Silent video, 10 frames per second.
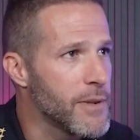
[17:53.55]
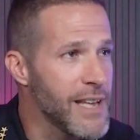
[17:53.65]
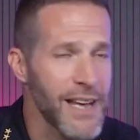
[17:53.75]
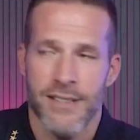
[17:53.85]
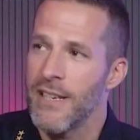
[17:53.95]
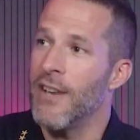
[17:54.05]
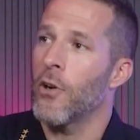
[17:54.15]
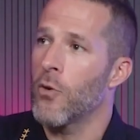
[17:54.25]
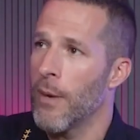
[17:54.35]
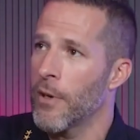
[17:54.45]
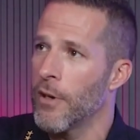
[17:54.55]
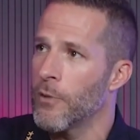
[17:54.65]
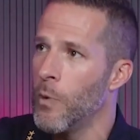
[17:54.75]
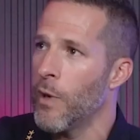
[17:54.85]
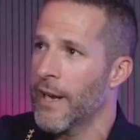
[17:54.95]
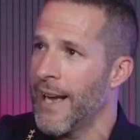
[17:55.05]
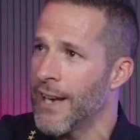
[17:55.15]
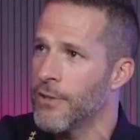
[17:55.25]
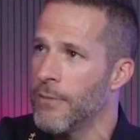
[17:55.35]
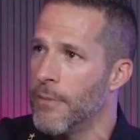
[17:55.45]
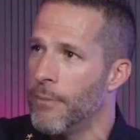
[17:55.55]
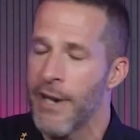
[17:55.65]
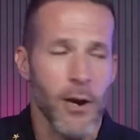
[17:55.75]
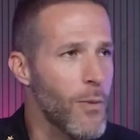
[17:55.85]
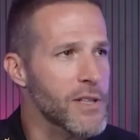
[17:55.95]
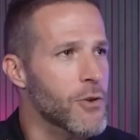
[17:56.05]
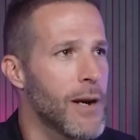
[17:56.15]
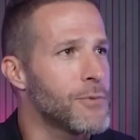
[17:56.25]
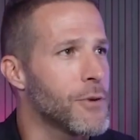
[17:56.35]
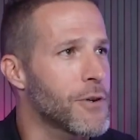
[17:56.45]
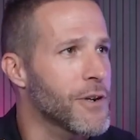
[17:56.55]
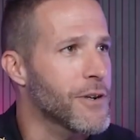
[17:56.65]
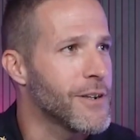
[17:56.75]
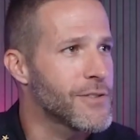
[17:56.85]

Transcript: Yes, if a crime occurs, we want to catch them, but I don't want the crime to occur.